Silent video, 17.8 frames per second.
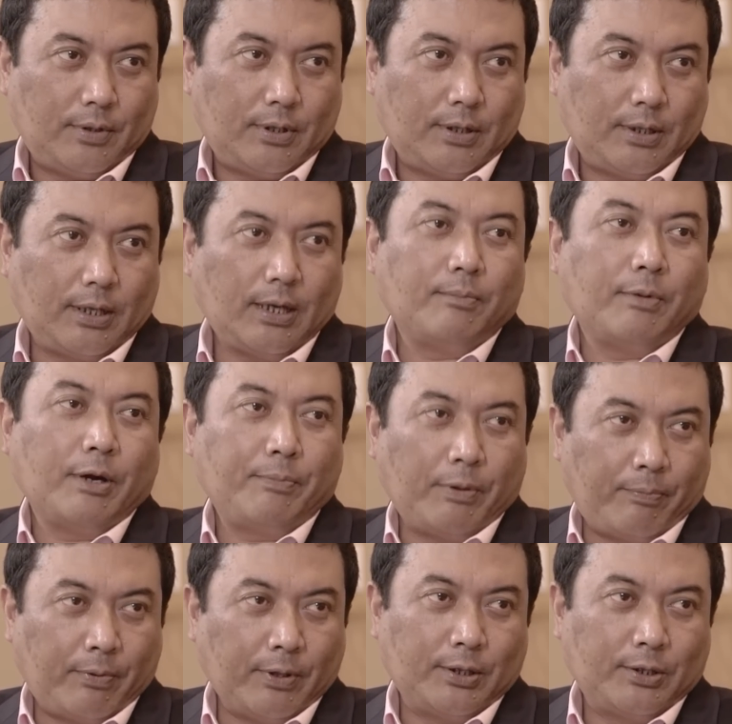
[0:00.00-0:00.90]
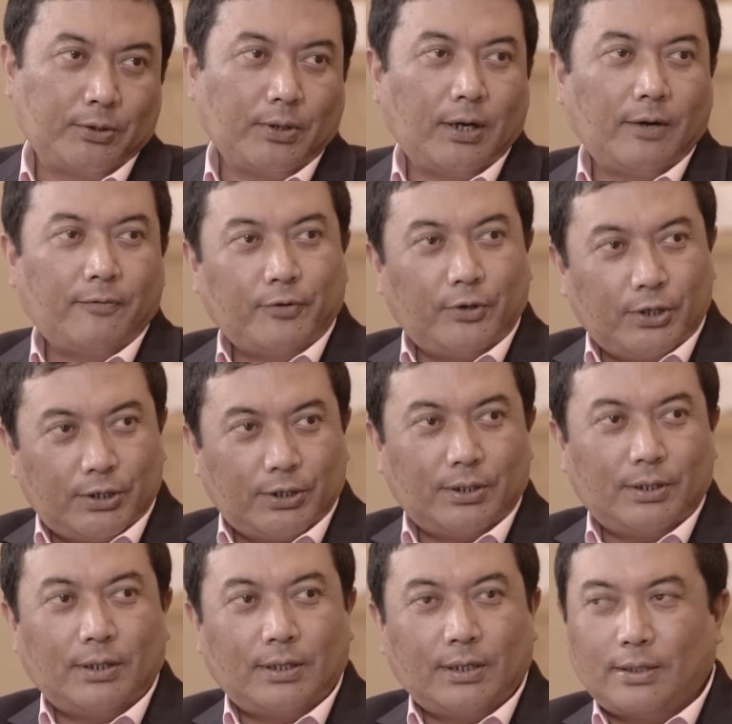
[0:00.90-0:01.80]
they are my people. So I have to
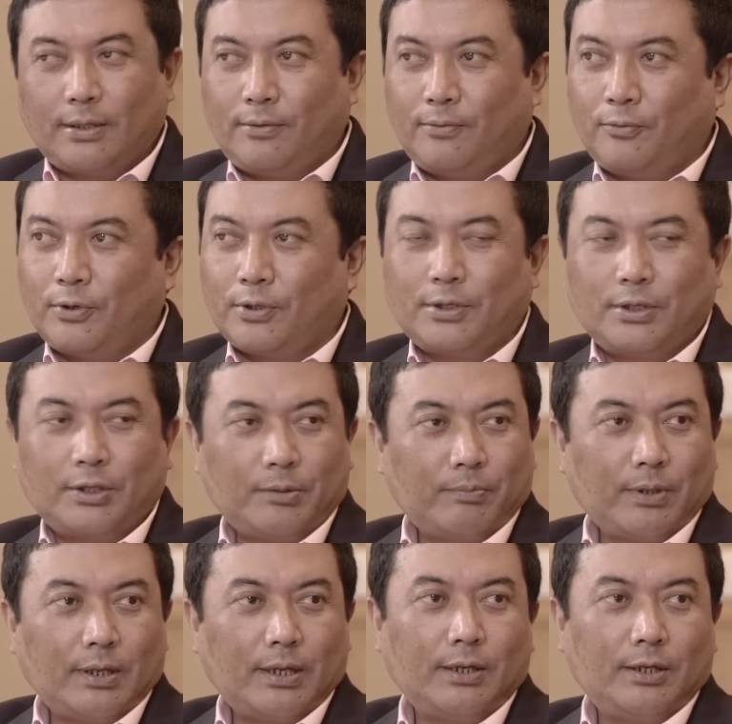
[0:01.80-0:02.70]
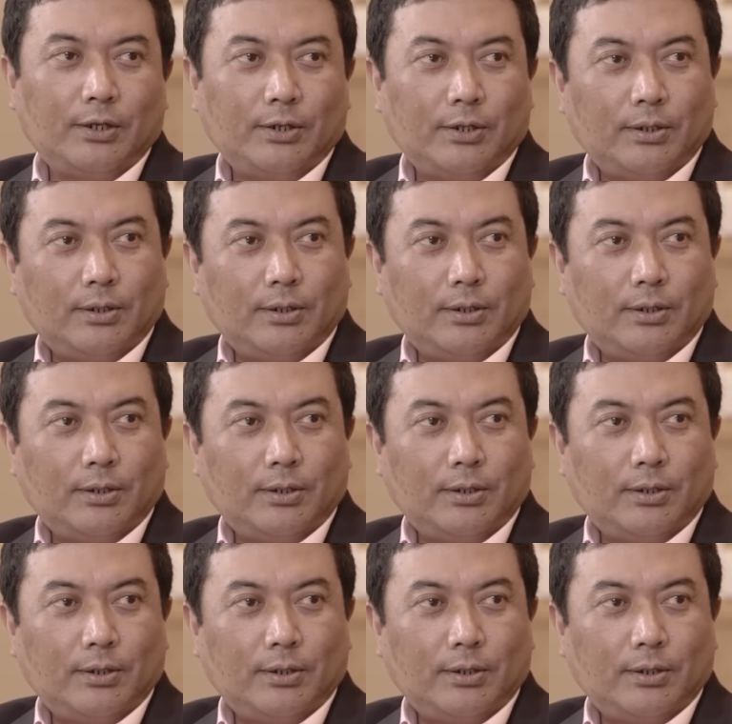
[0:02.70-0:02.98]
ensure that water supply